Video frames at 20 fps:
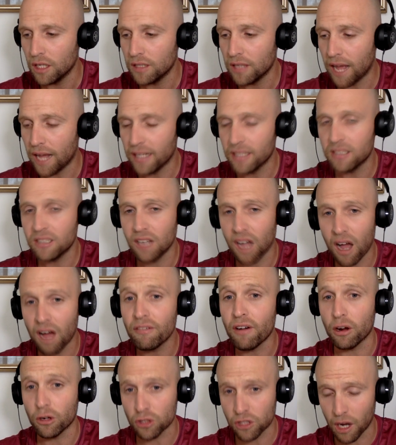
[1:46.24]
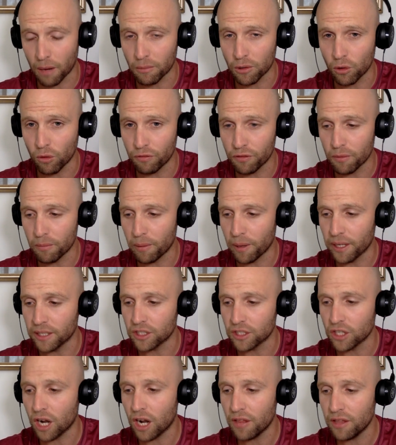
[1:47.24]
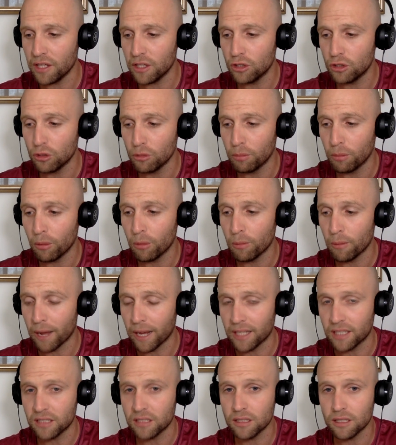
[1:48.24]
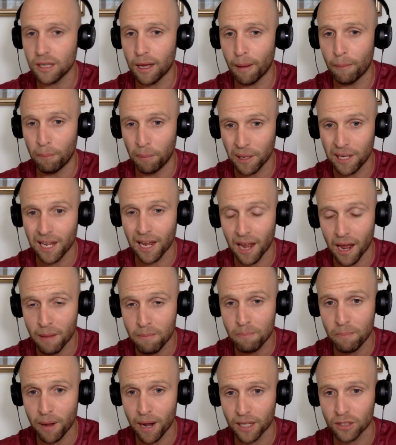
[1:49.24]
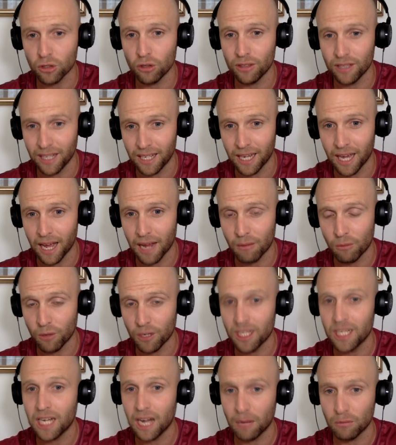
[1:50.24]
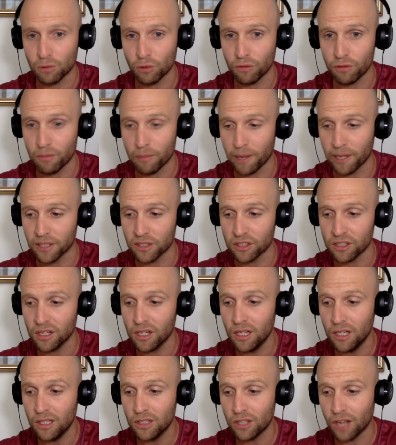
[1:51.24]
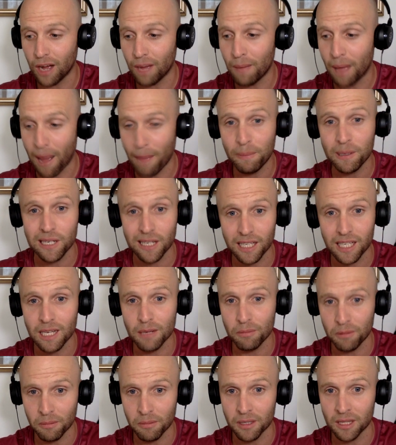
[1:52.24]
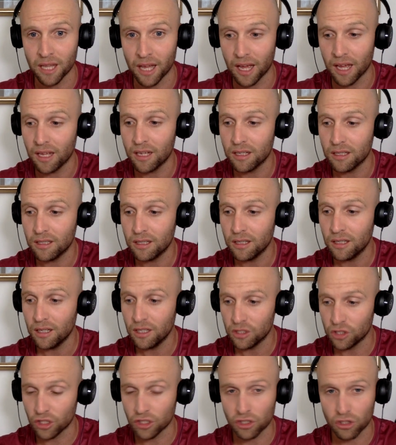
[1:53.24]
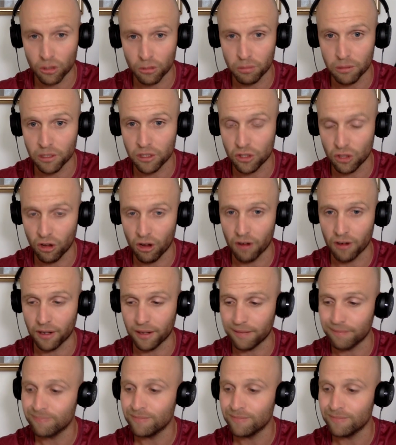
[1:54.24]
Angus Tava was coming off the bench. I think Tupou makes a bigger impact on the game when he comes off the bench. So, I'm happy to keep him in there just to be starting.